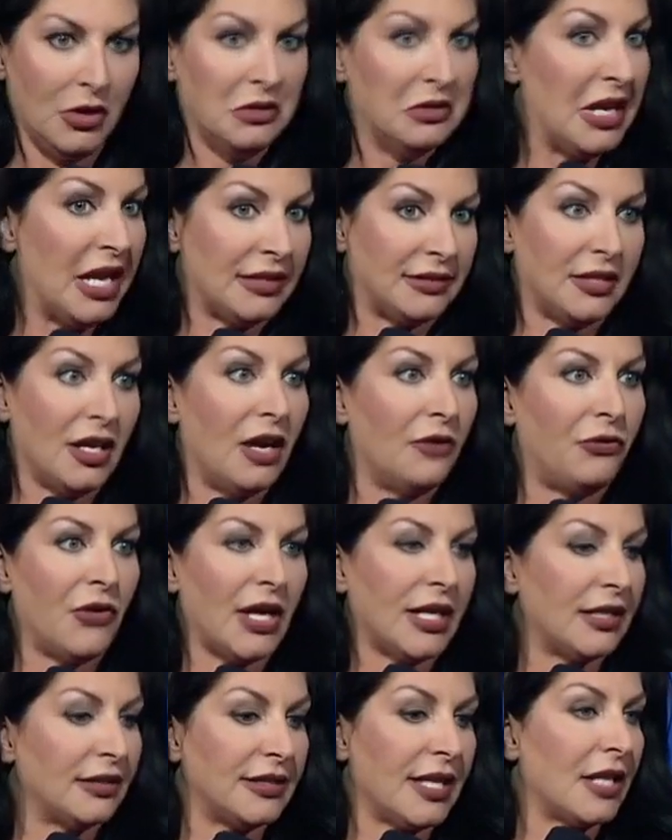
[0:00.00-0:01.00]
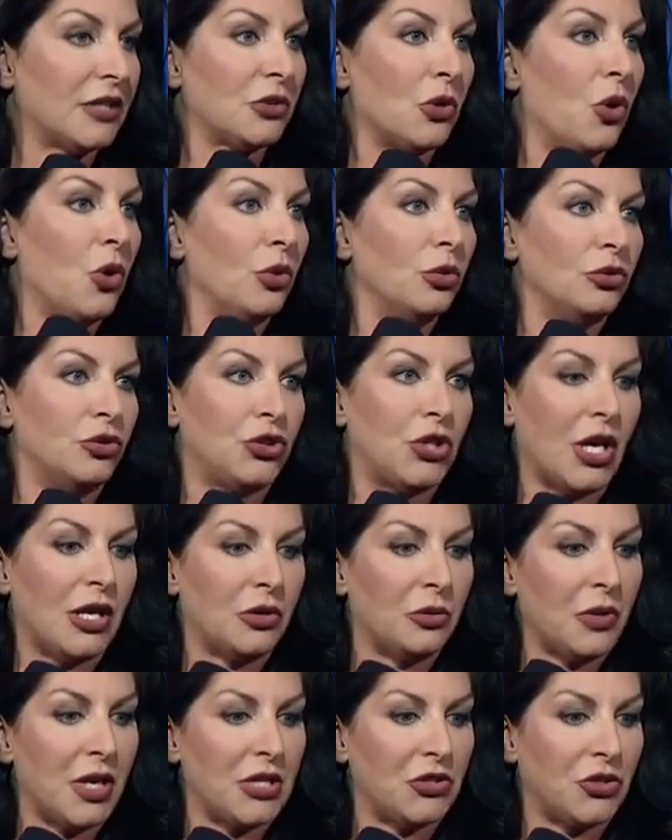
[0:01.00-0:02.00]
You're not tough. I could take the whole
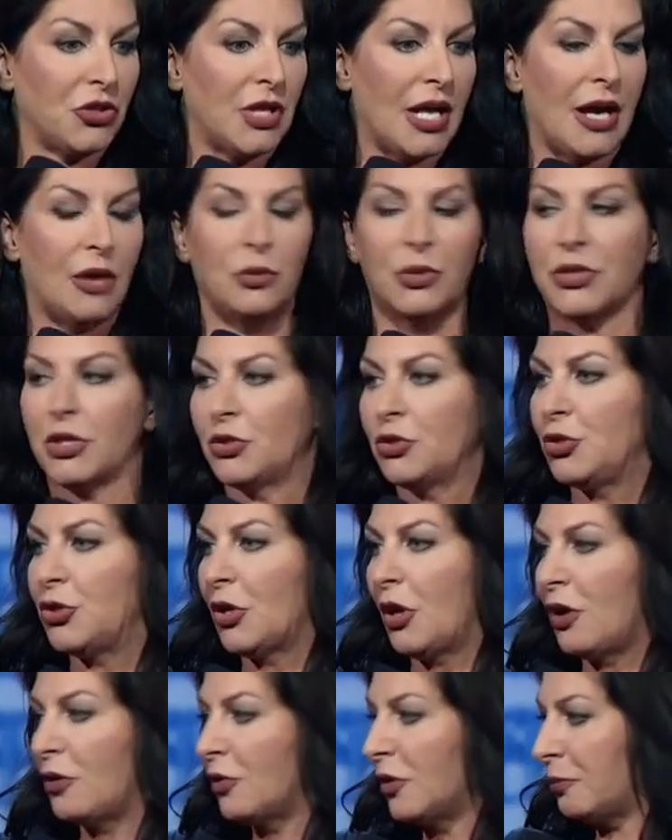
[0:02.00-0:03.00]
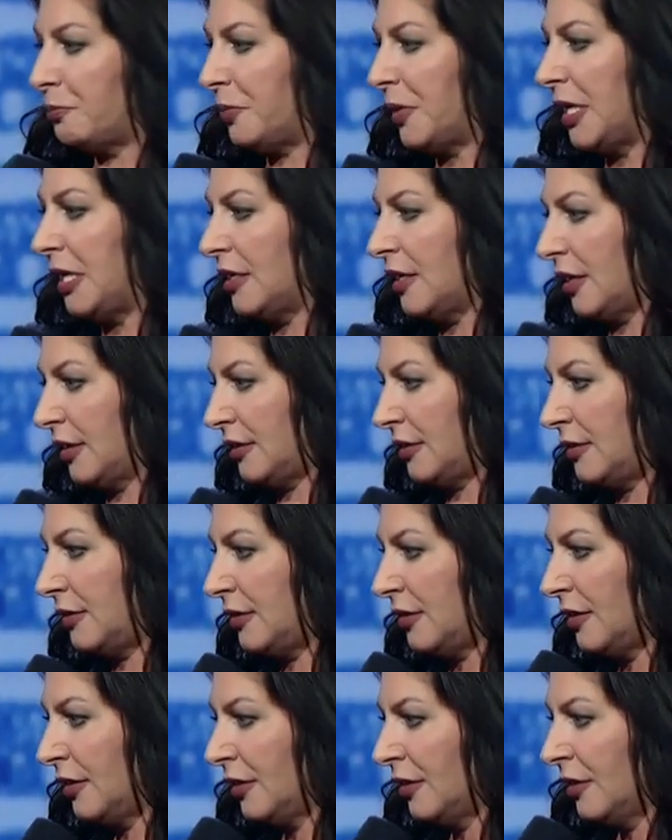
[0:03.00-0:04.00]
generation out with a jar of
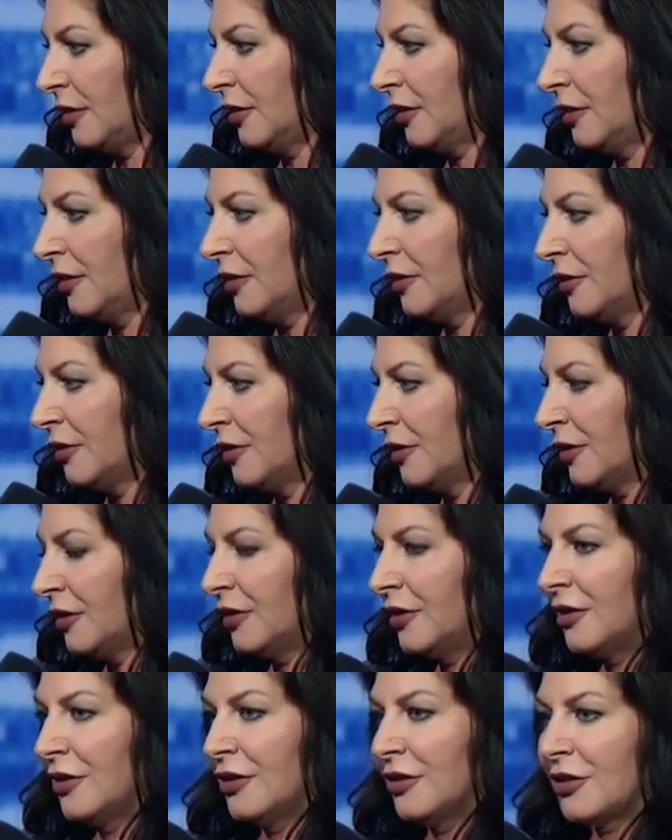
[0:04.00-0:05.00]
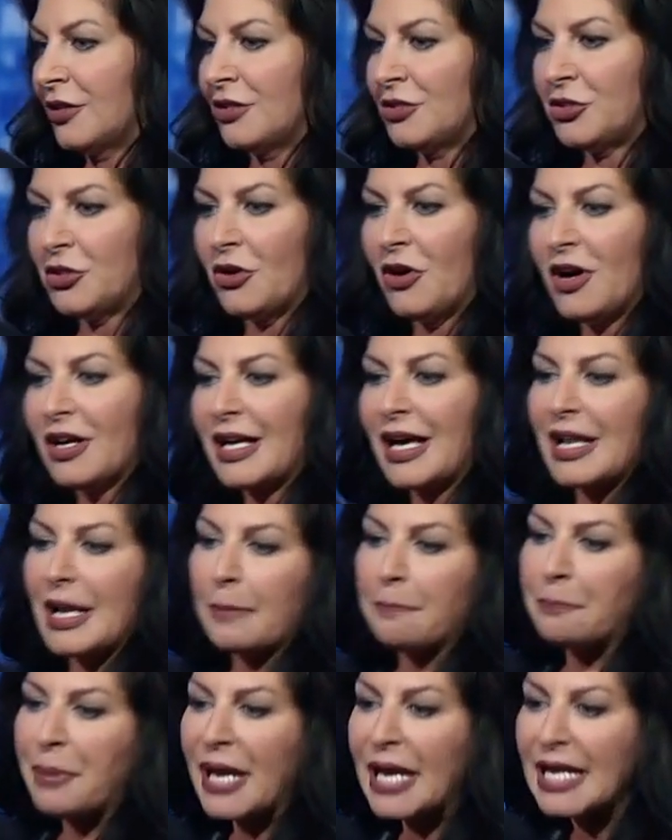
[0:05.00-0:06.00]
peanuts. Because you all got
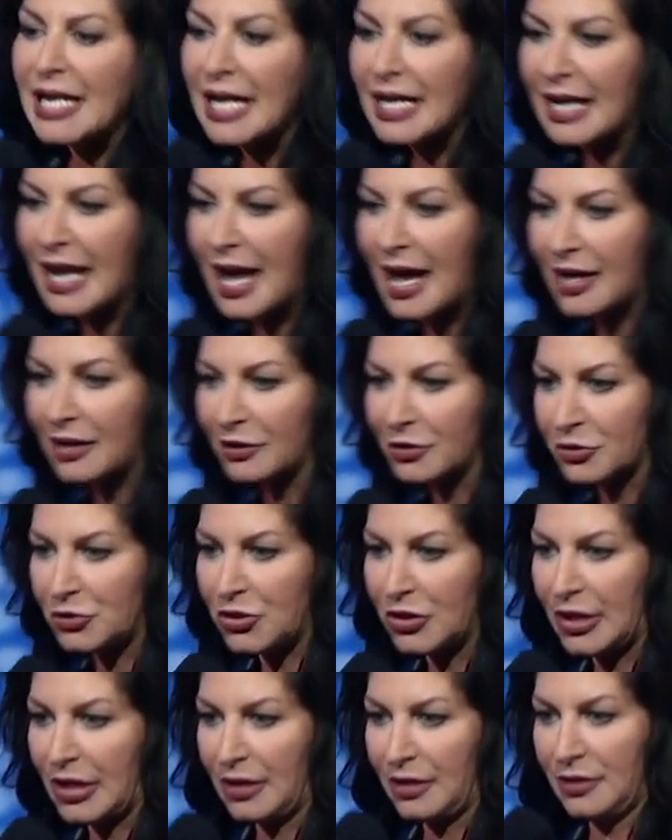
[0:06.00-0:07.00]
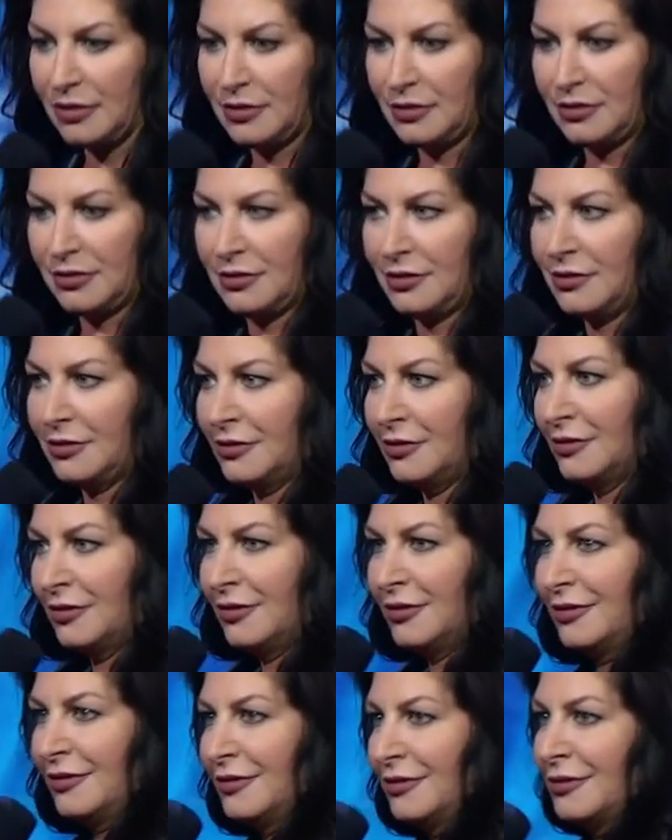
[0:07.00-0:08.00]
a peanut allergy
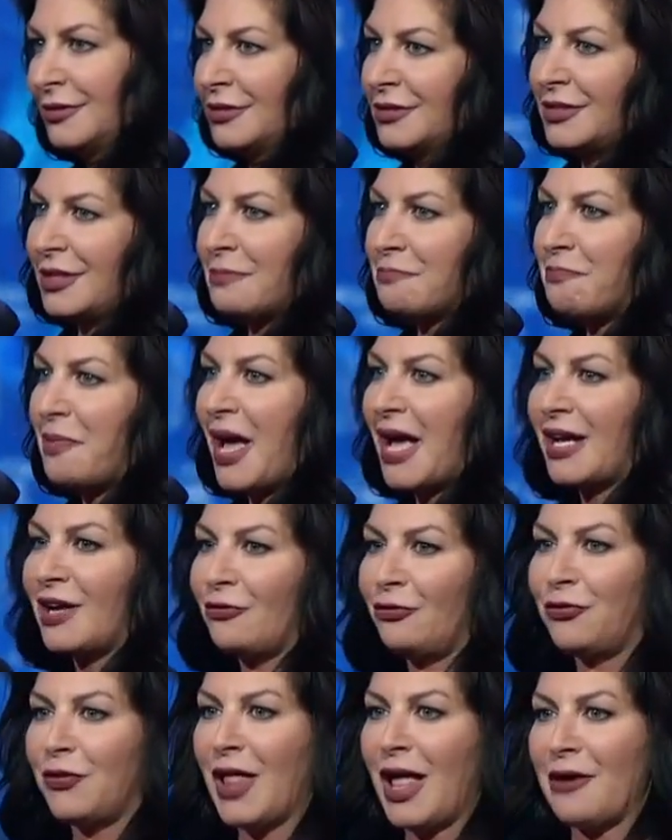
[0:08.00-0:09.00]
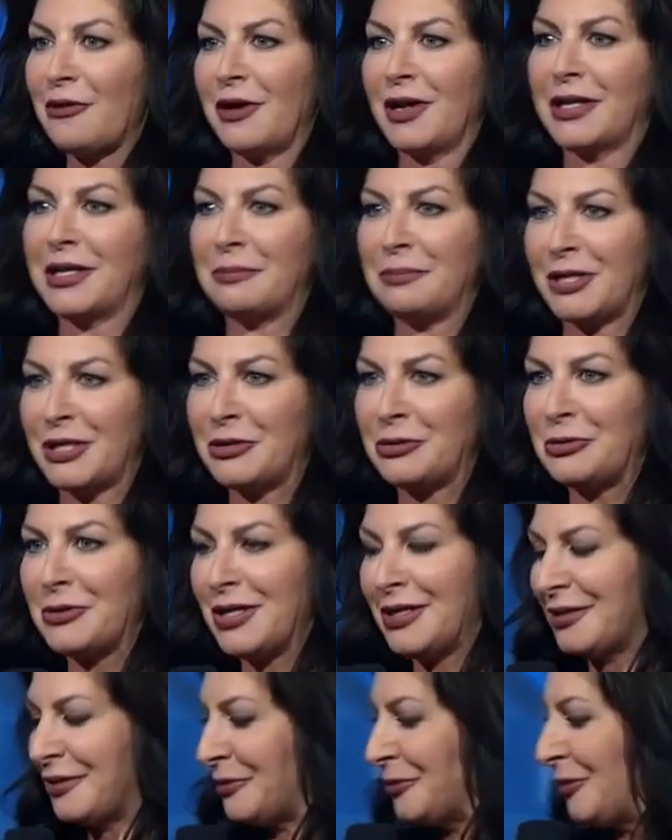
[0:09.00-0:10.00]
a bag of flour, I could be
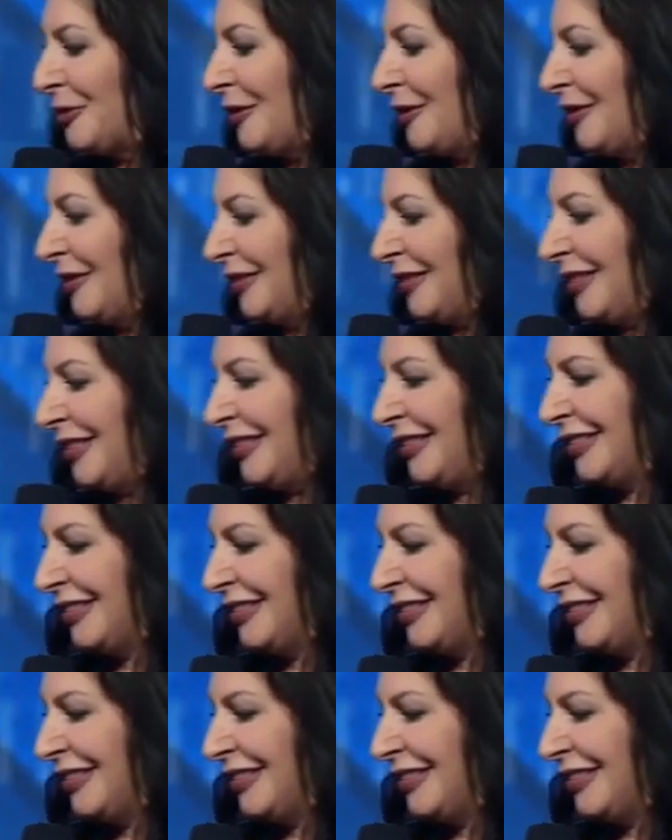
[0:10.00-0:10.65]
queen of the world.